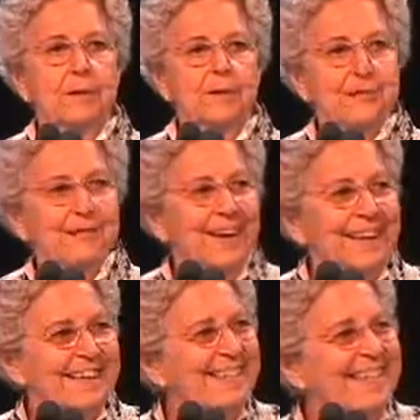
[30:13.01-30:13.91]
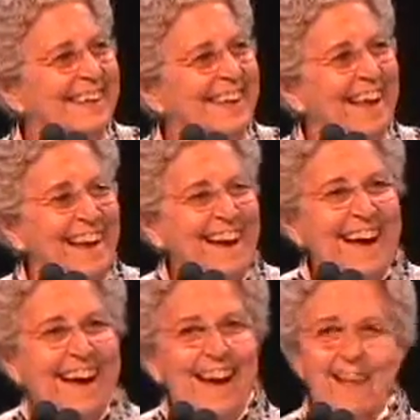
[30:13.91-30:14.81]
and then the lawyer for the other
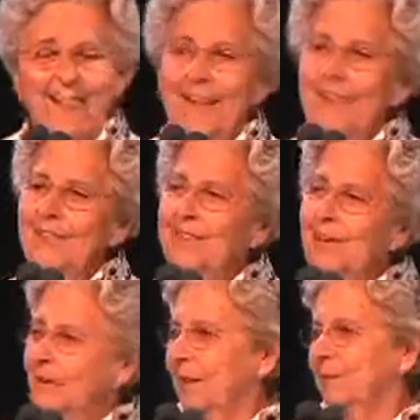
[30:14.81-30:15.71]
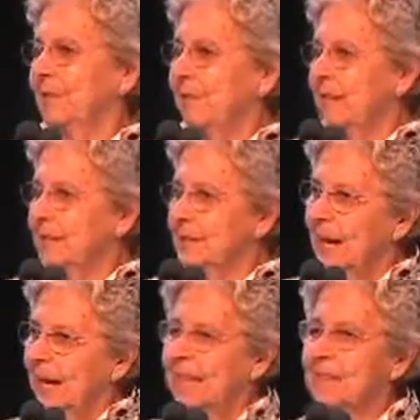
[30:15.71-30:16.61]
side gets up with their
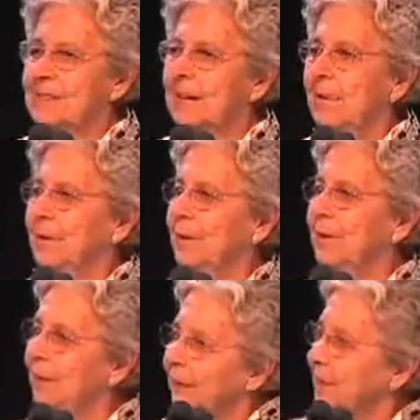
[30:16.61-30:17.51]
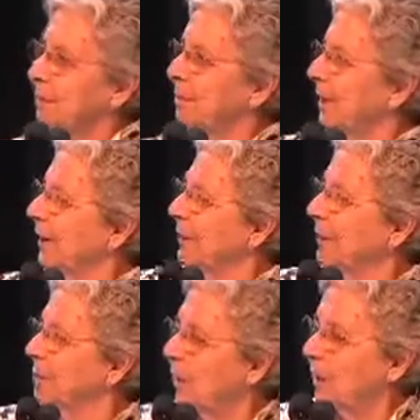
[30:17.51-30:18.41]
prepared remarks and reads to
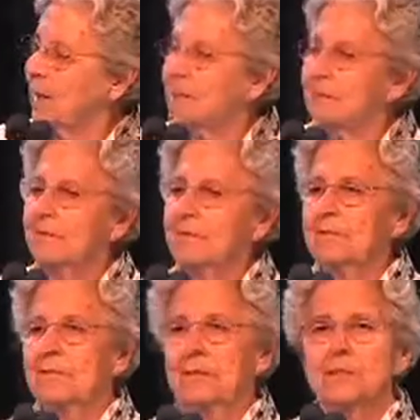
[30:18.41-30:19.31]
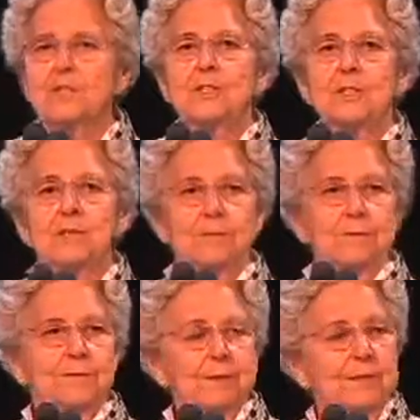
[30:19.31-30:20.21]
you for three hours
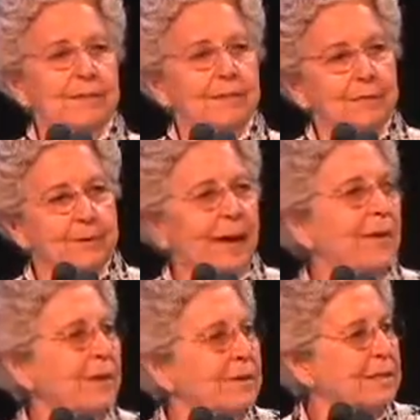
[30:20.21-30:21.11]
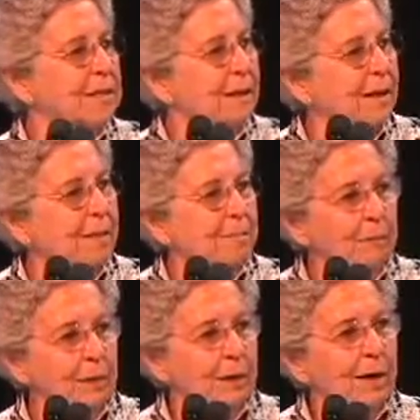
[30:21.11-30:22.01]
more and then
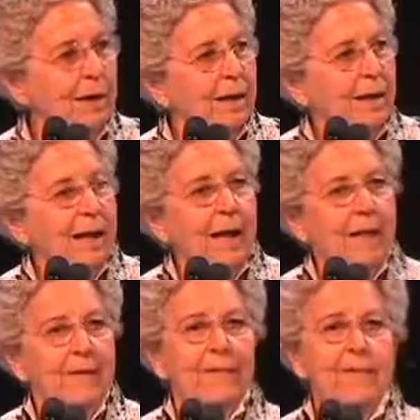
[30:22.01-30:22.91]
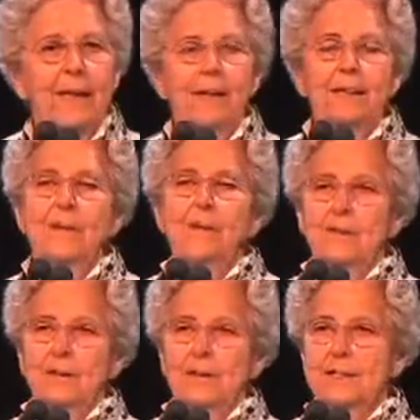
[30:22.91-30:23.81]
you get to go home and come back the
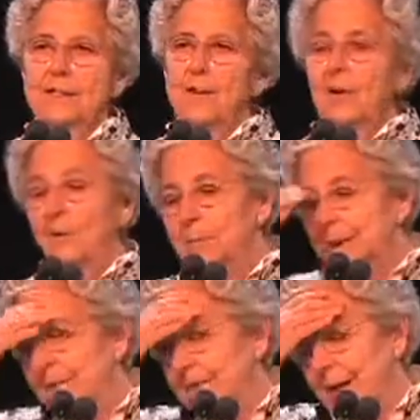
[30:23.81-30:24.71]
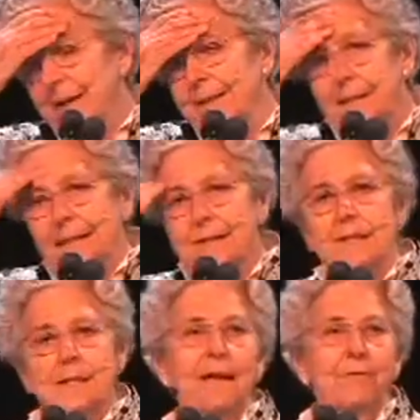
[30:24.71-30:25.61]
next day for another eight
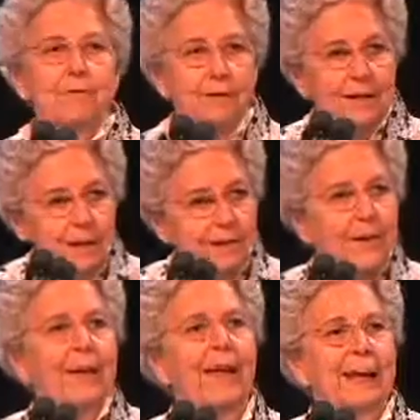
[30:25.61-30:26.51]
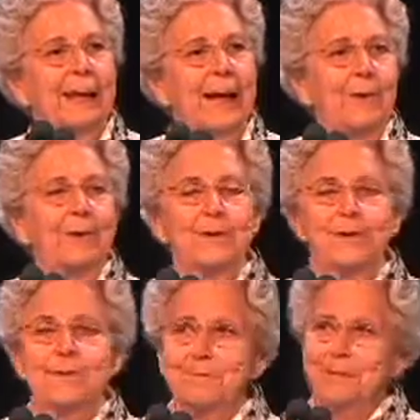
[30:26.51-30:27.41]
hours of being read to.
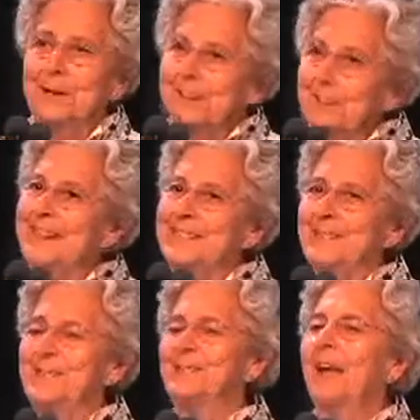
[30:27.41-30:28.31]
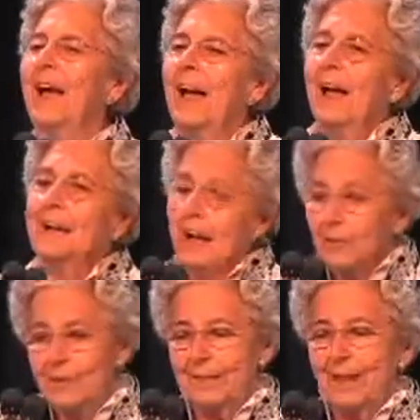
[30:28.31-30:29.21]
Not only that, but we have these
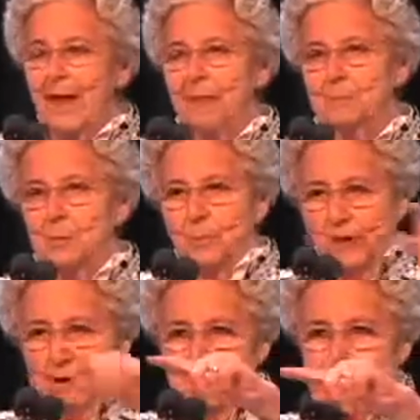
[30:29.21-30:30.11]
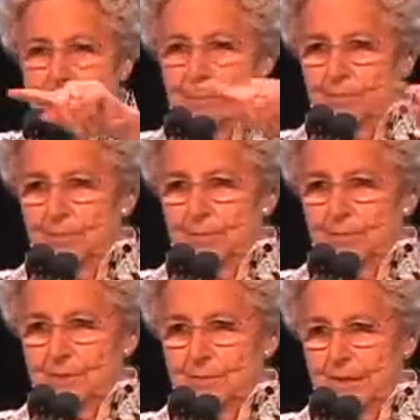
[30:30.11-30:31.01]
computers, we have these live note things
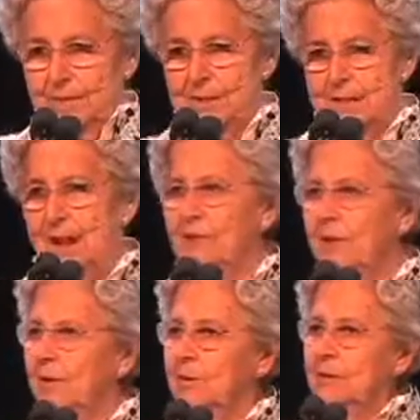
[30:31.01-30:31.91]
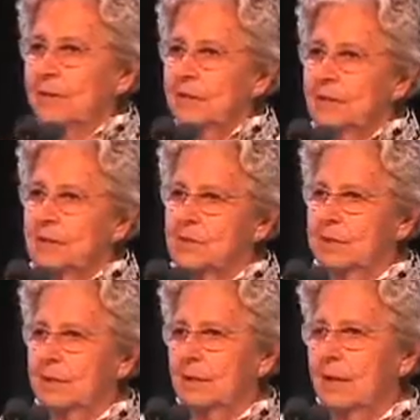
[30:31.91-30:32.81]
so that the court reporter is
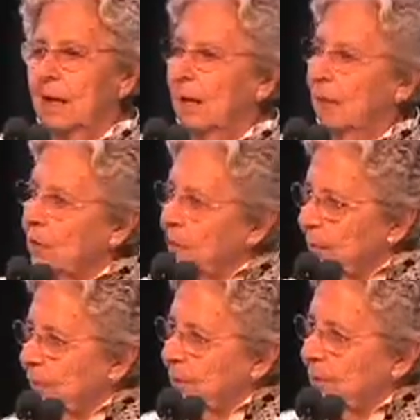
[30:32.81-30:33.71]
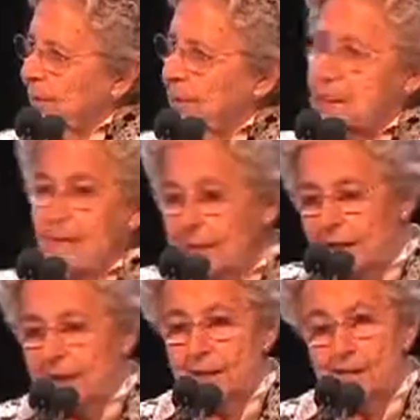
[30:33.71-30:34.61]
taking it, so you not only are
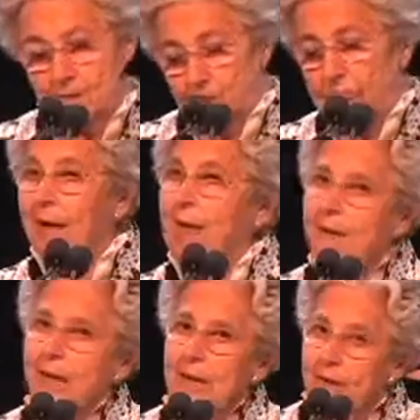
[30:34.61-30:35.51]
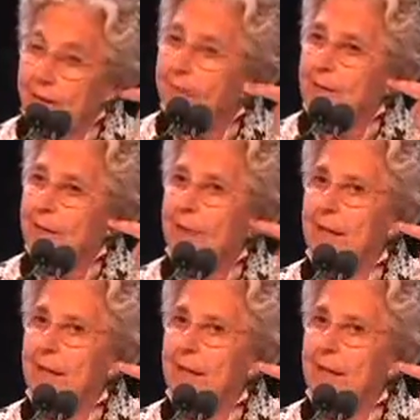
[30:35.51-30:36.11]
hearing it, you are seeing it in